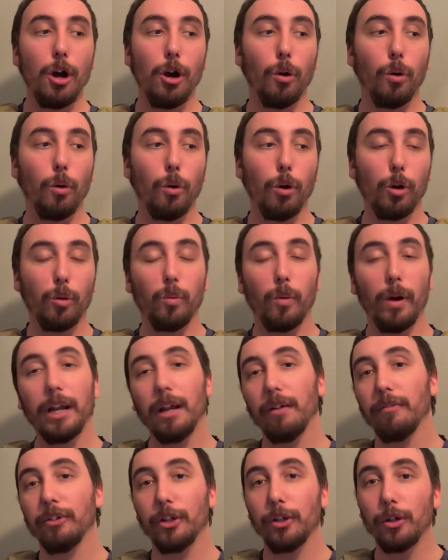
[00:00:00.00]
or
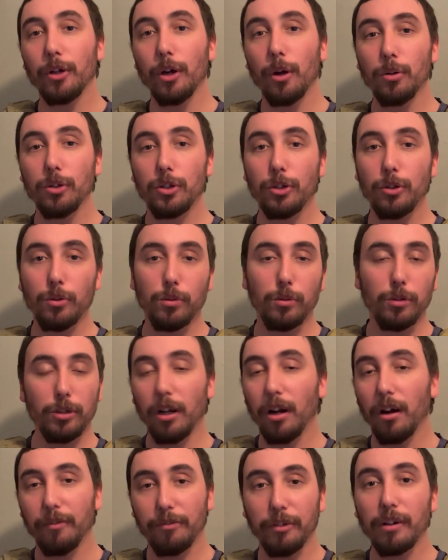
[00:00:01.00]
whenever you go to,
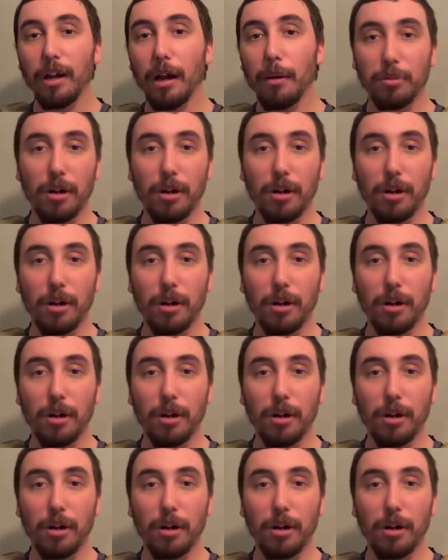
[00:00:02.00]
if you got